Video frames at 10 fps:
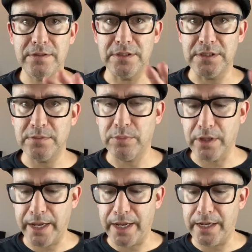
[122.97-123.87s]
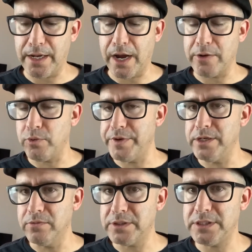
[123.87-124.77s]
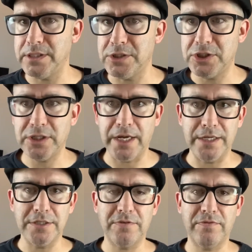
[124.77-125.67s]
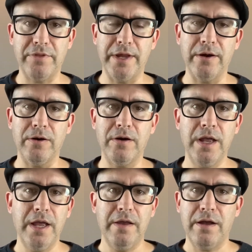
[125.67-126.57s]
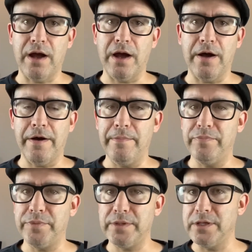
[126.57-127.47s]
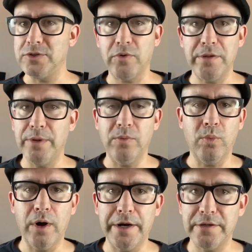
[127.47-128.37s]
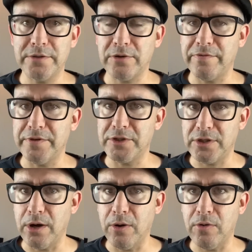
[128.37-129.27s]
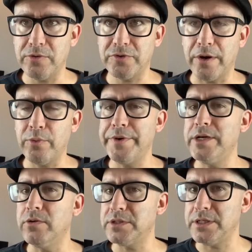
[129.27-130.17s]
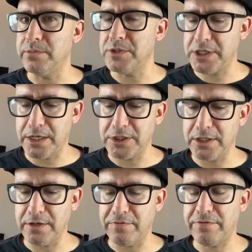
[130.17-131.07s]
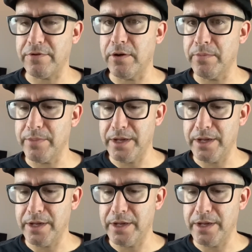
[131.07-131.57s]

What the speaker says: display. I really don't see a change there. There's only been one Surface Go, so I really don't see them changing it from